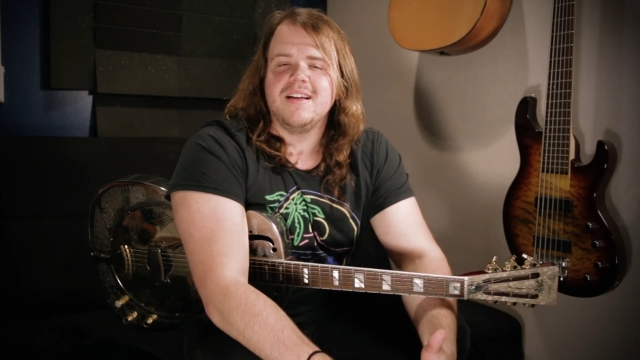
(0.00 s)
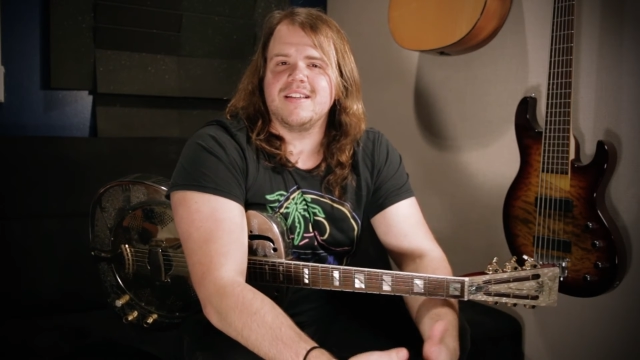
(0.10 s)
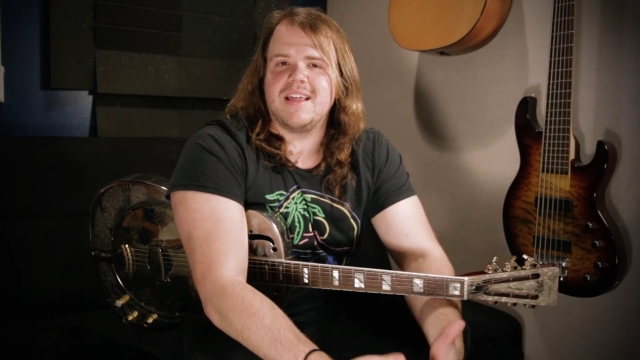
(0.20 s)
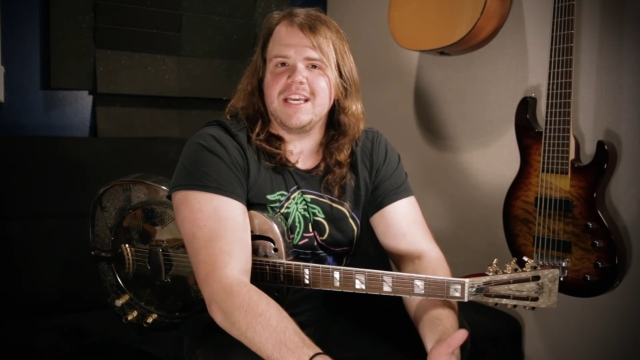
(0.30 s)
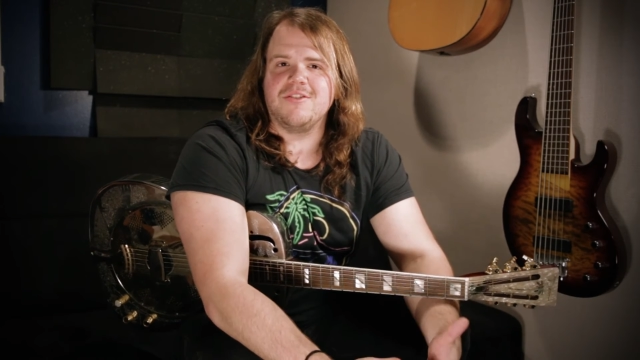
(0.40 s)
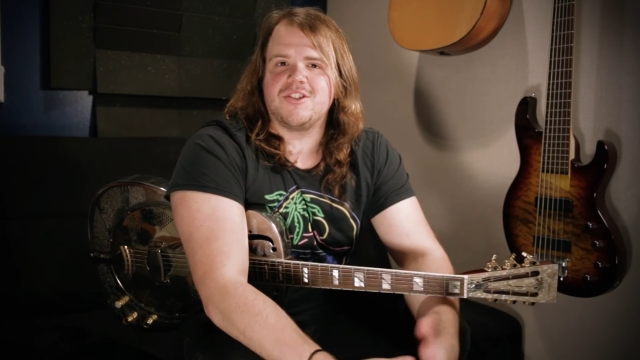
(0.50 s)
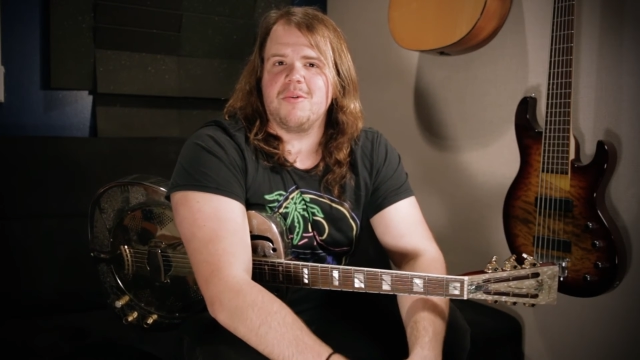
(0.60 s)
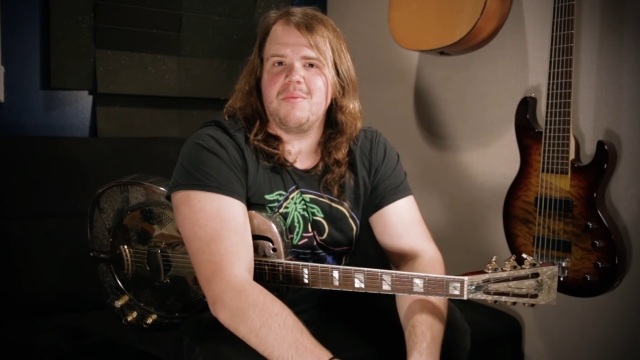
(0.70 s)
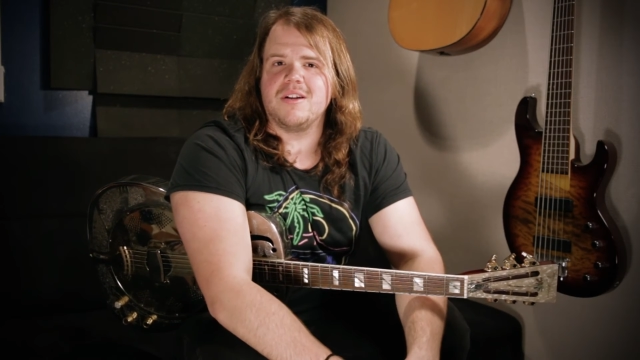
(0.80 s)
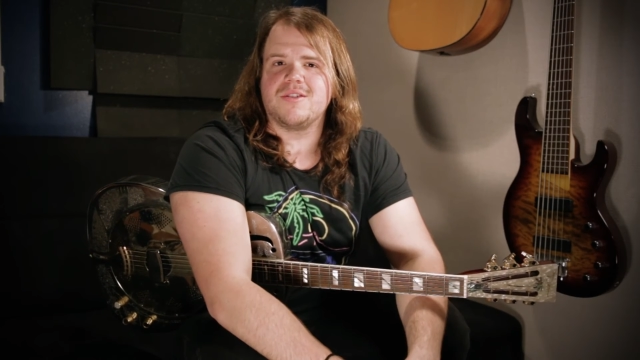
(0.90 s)
to thank you
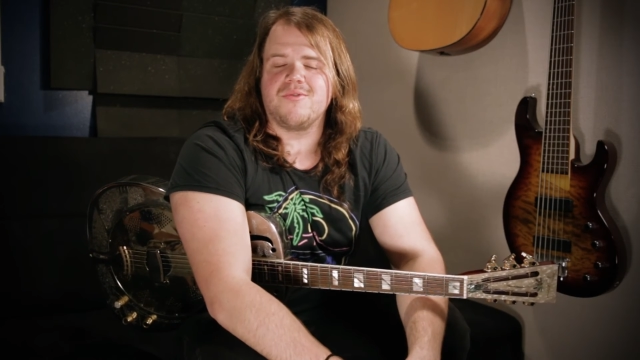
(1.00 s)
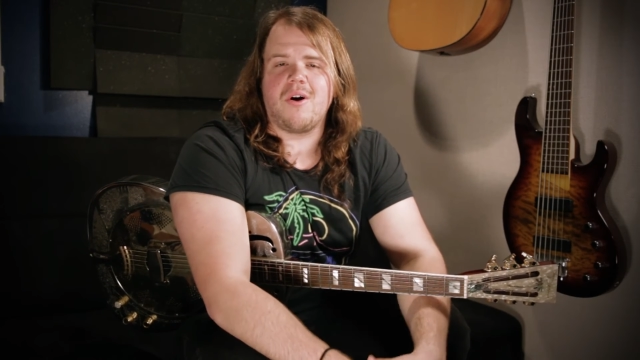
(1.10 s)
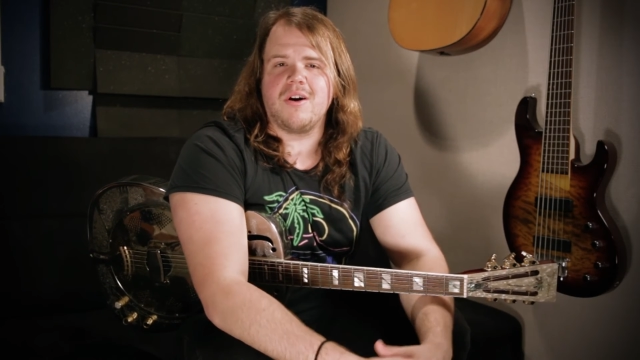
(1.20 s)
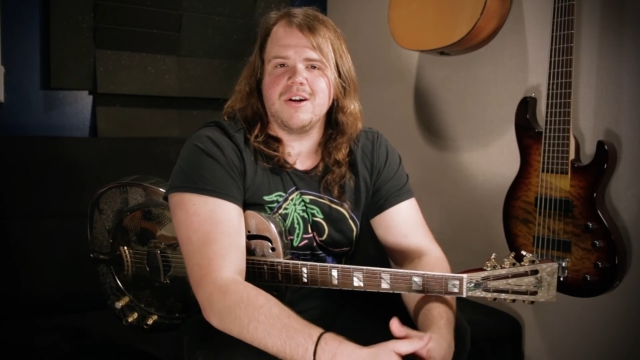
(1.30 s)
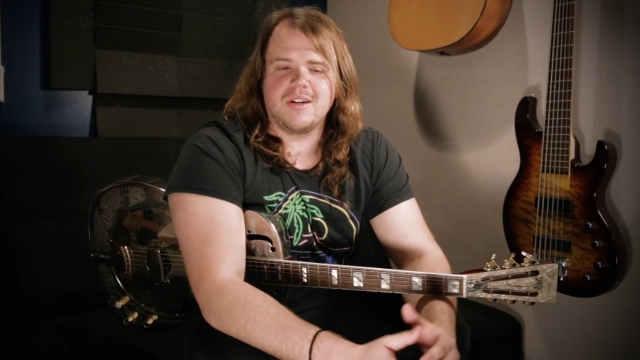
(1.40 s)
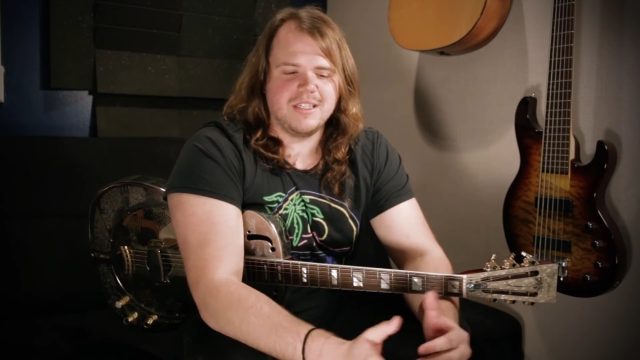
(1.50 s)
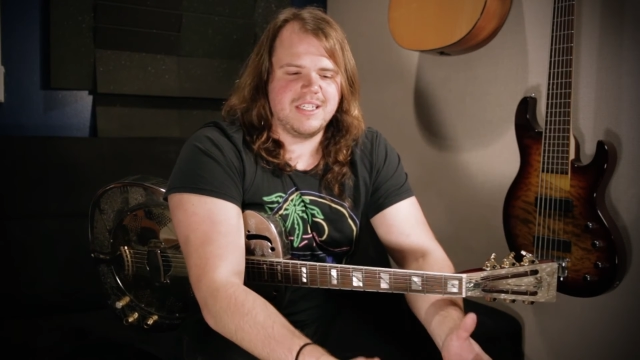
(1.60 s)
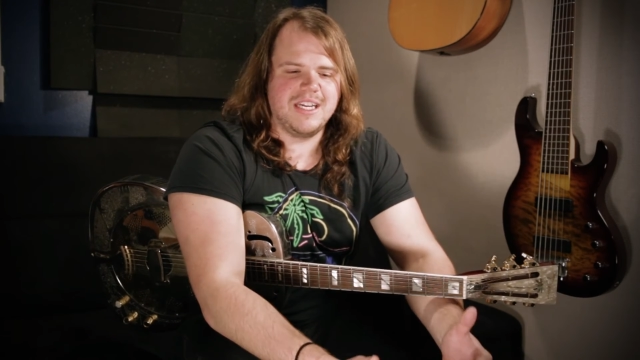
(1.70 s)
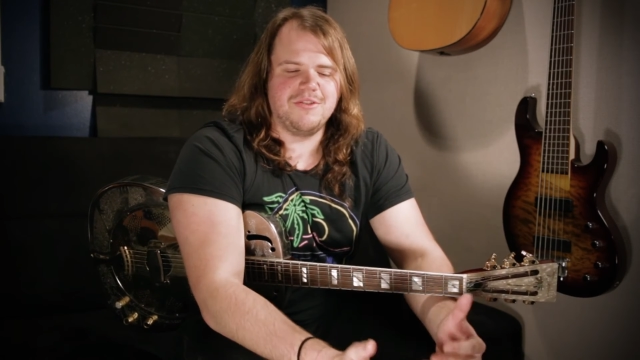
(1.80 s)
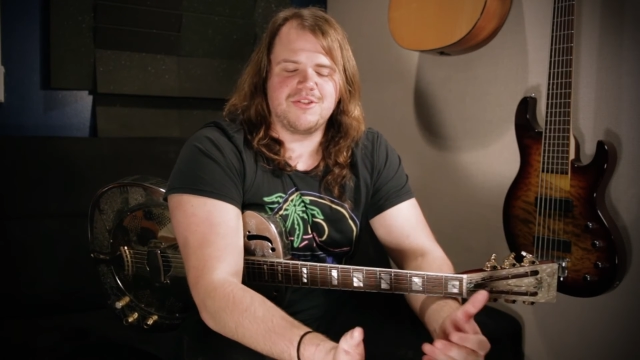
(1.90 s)
so much for all your
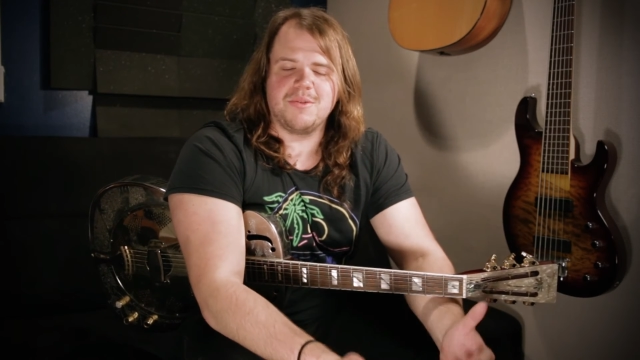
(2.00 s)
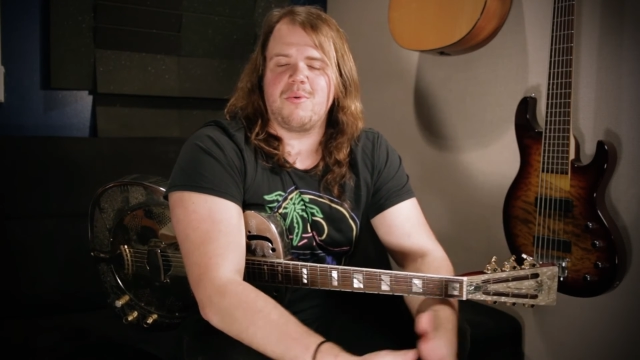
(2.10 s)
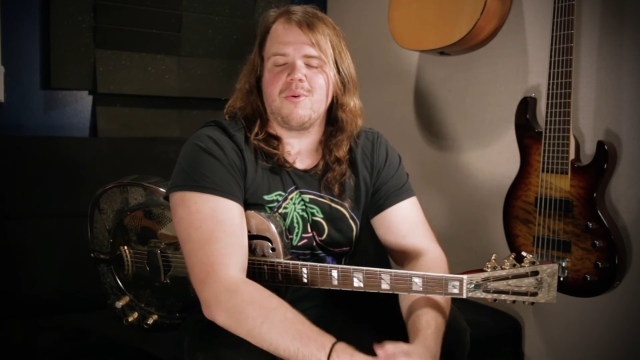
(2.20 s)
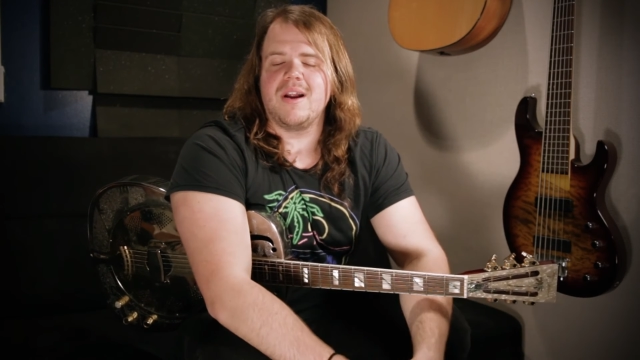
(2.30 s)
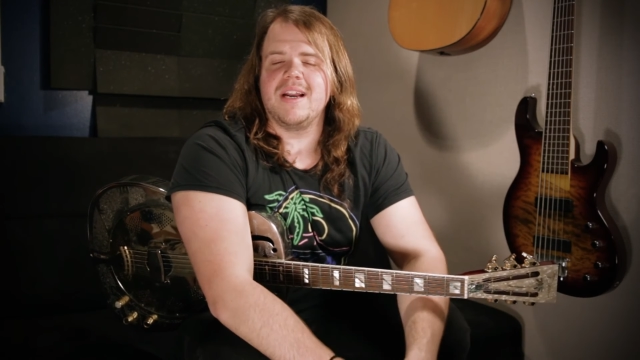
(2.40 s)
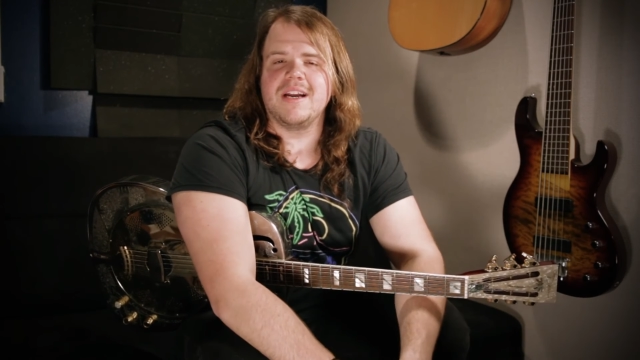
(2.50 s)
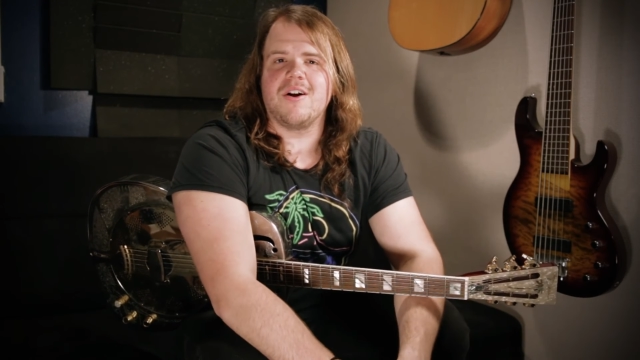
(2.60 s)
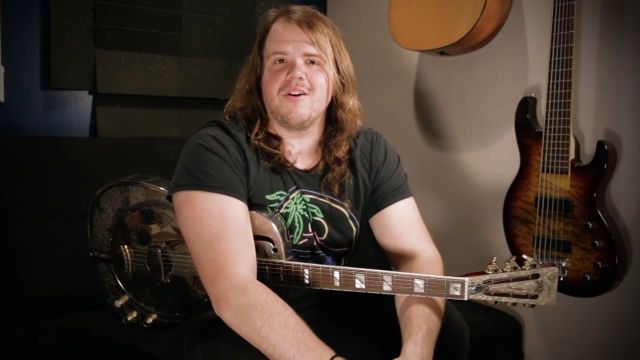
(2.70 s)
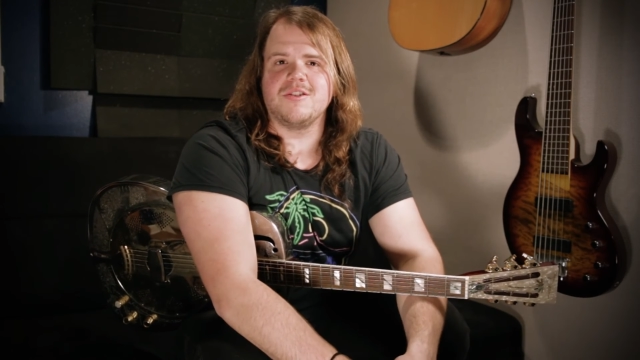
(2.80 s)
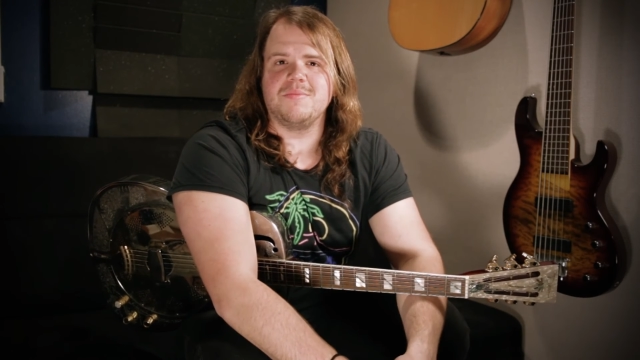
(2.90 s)
continued support and
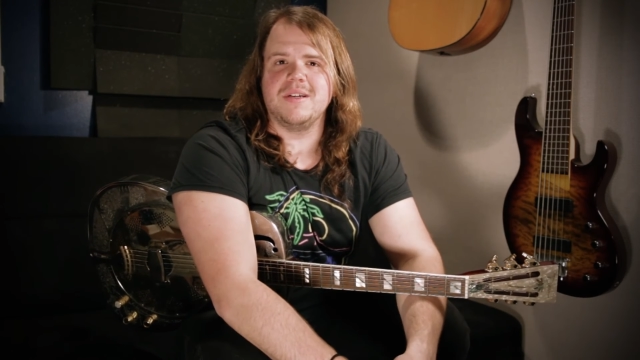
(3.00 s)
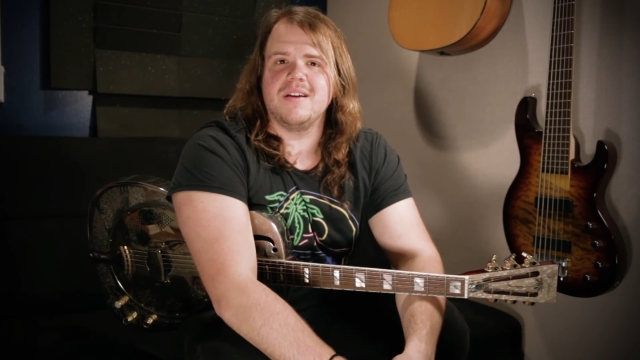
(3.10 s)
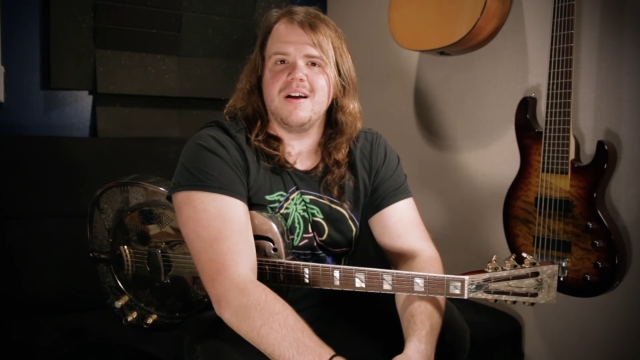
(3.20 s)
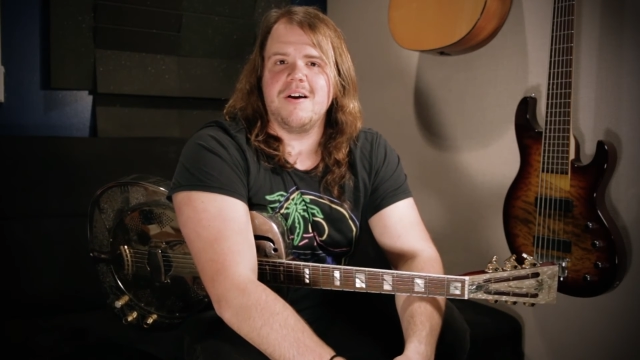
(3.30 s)
encouragement